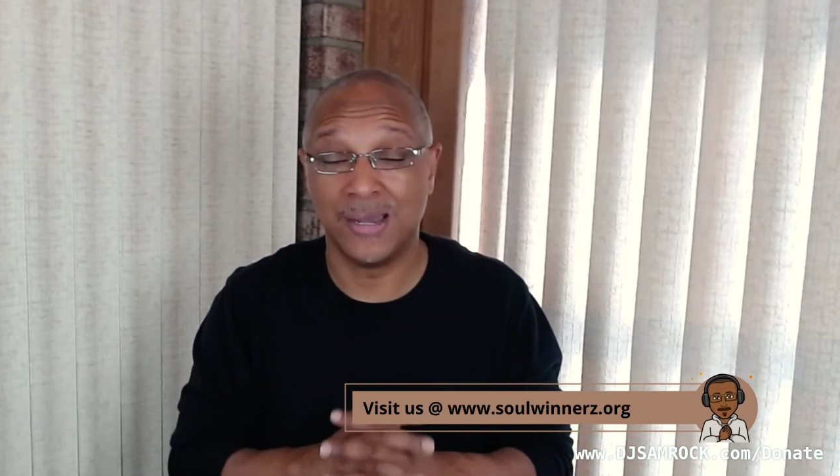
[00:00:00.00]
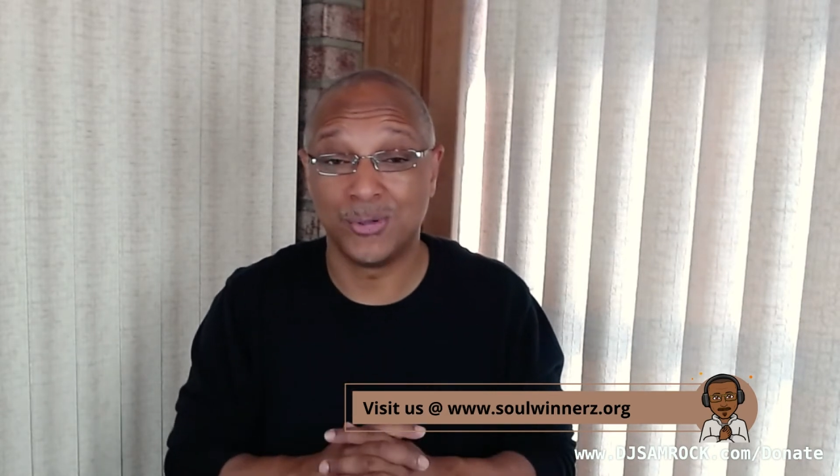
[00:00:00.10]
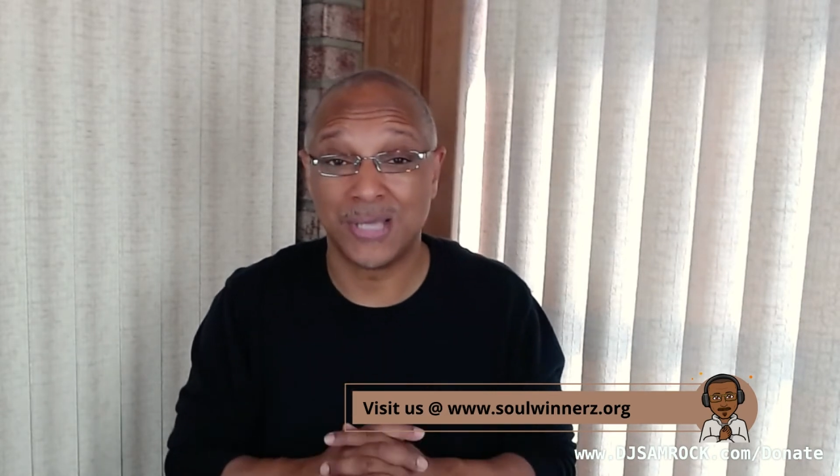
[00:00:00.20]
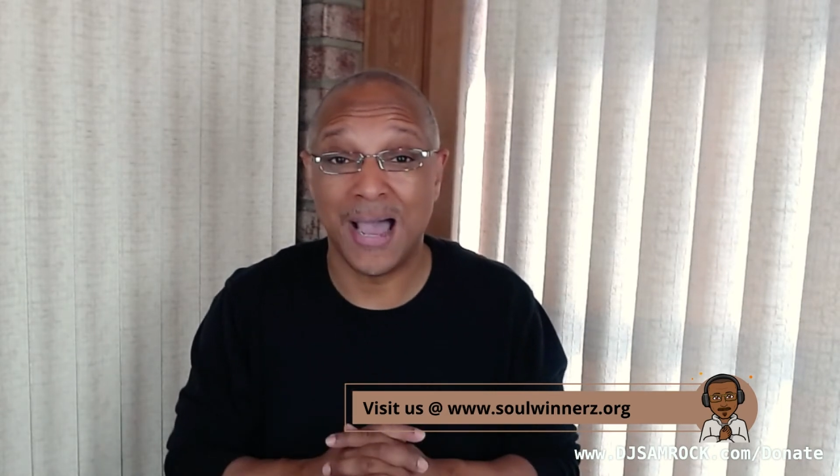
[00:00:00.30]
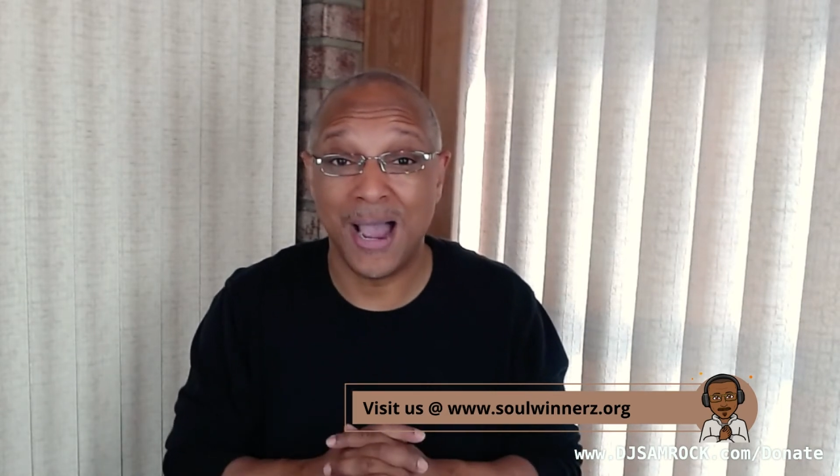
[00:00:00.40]
It
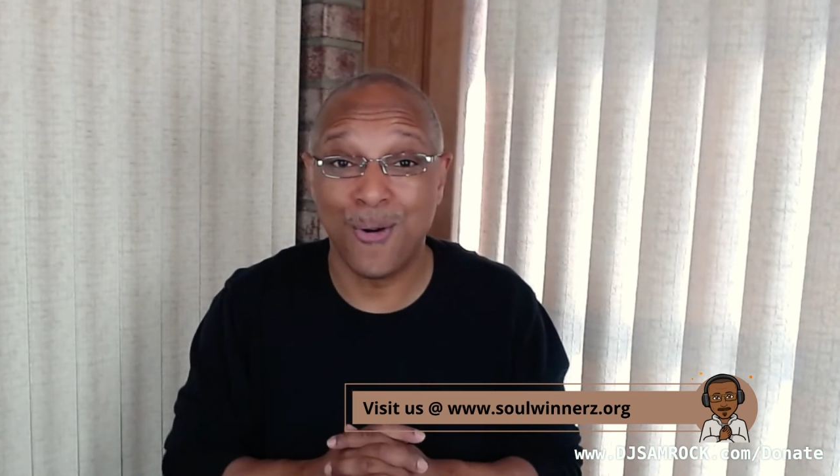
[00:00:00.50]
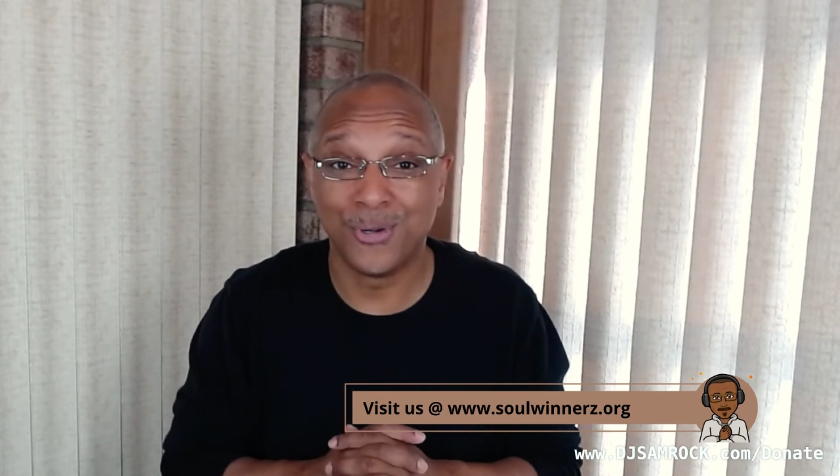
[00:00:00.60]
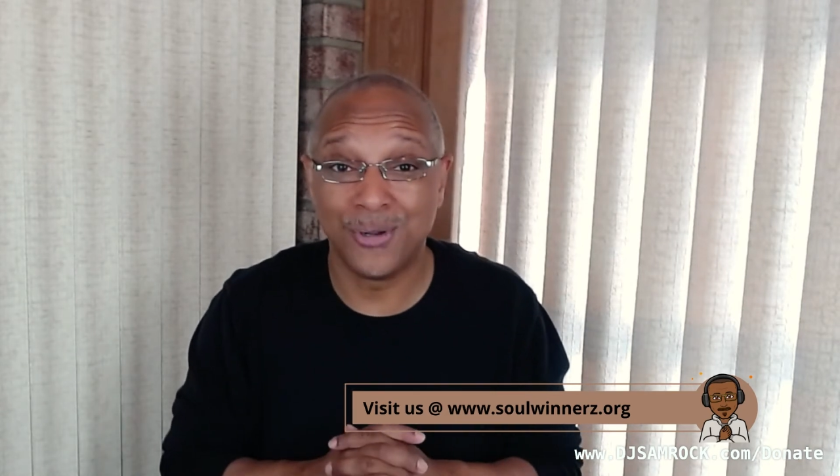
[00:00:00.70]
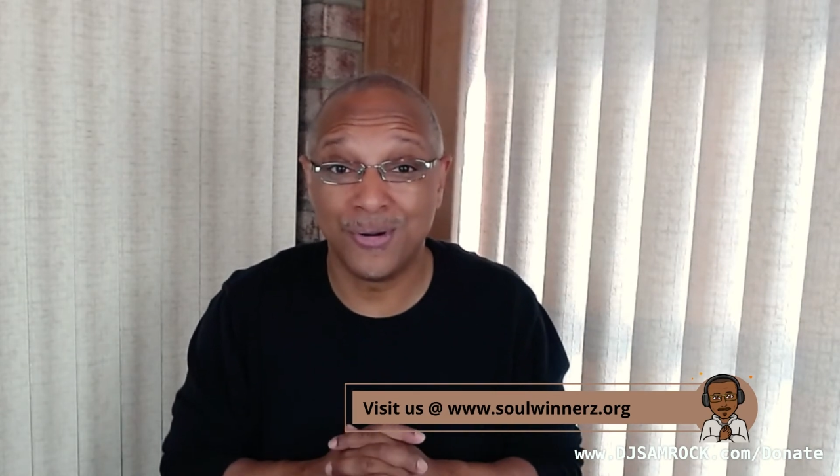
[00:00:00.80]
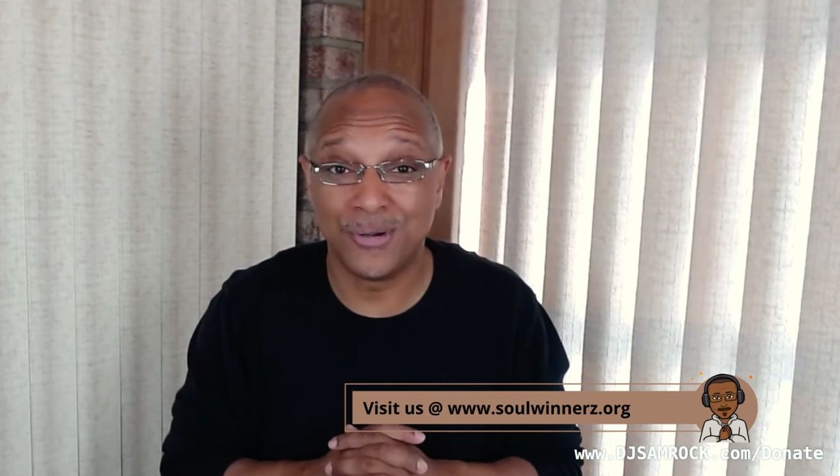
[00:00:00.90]
was an
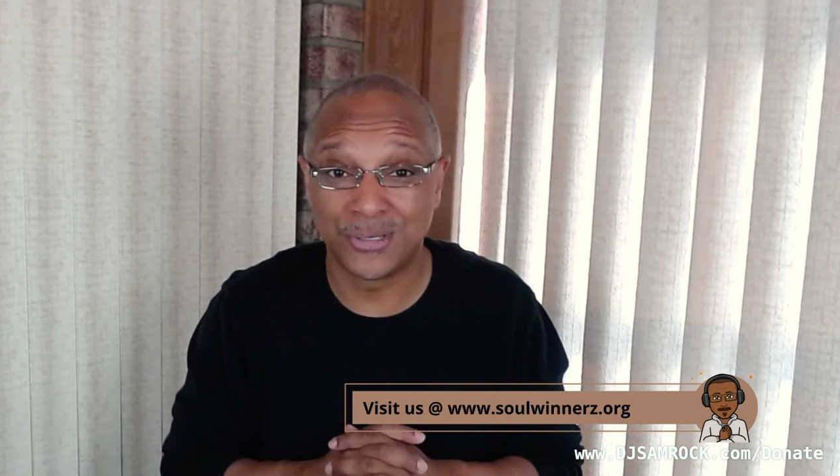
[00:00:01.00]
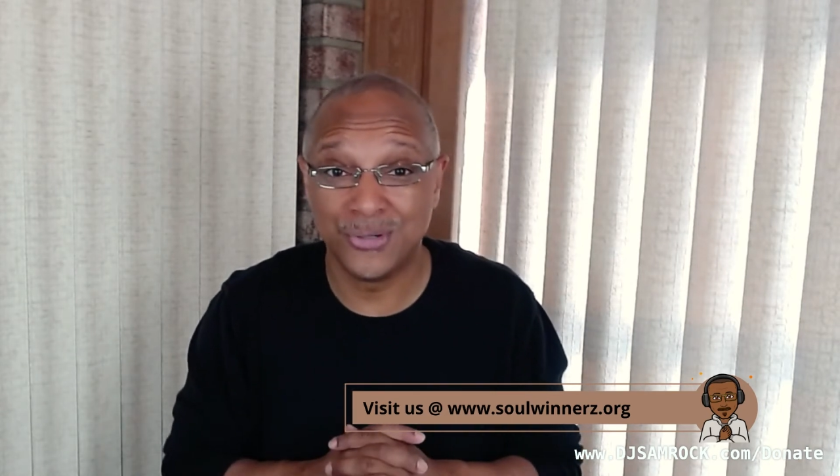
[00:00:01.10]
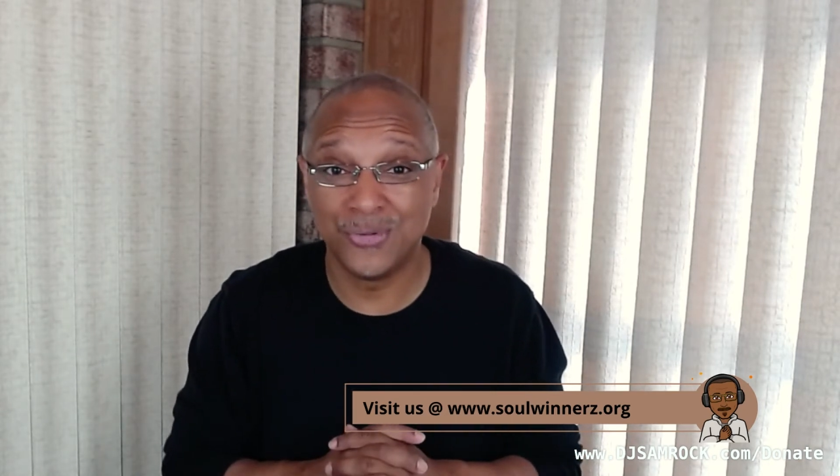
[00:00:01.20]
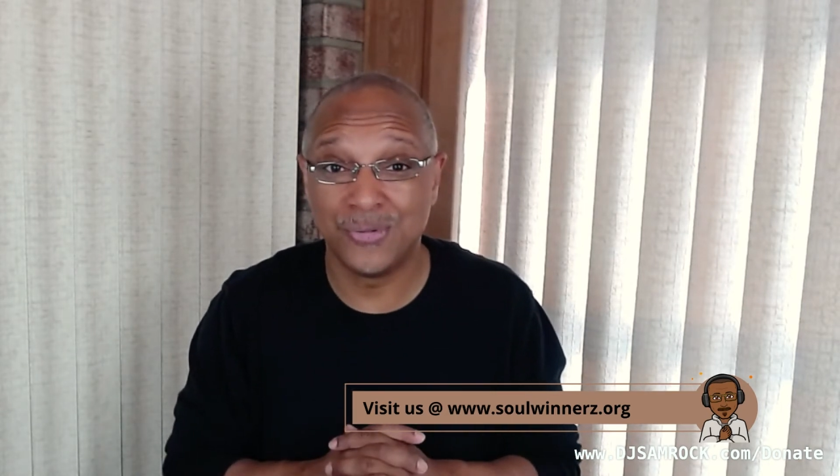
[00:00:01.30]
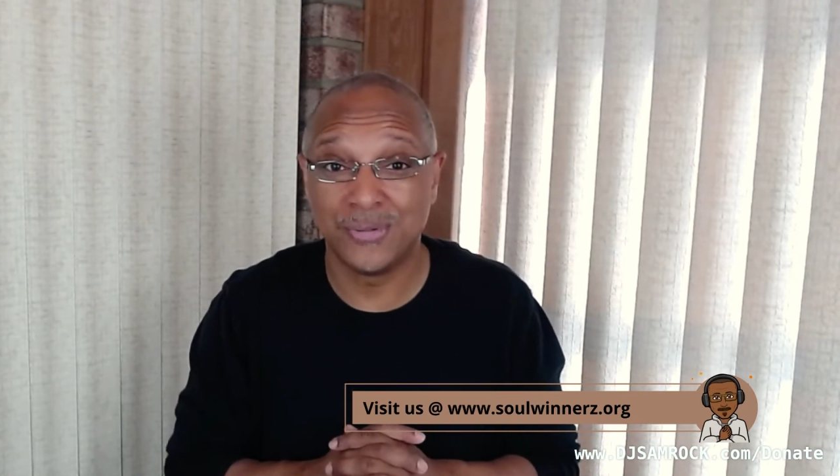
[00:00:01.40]
hour long
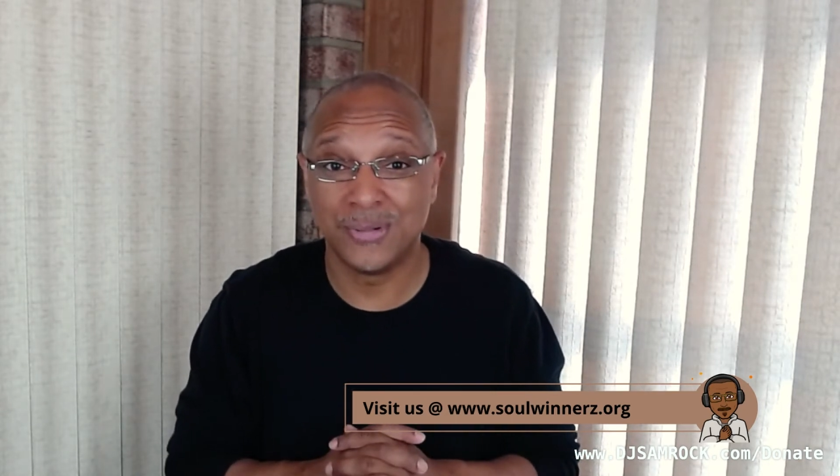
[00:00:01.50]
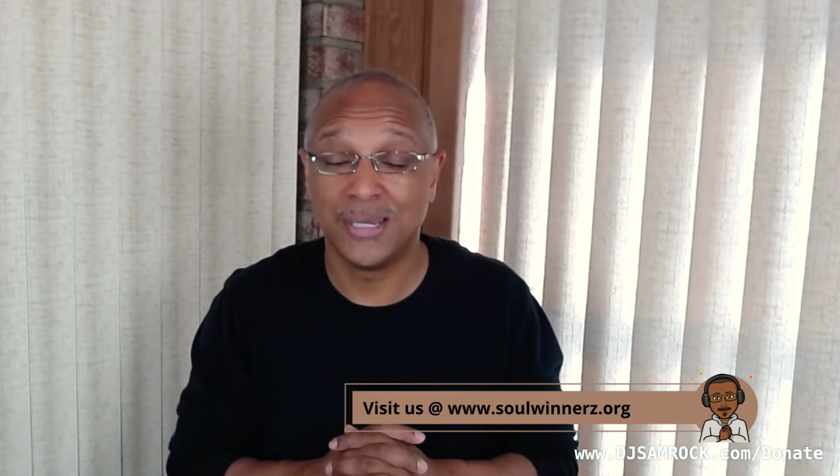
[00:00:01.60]
too